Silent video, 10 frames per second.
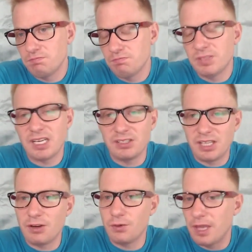because
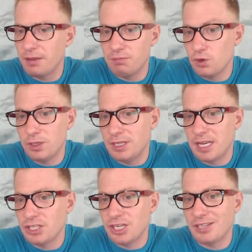they knew they couldn't
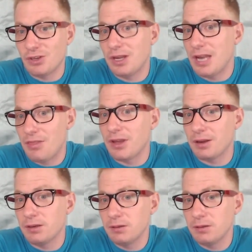take a chance on nothing.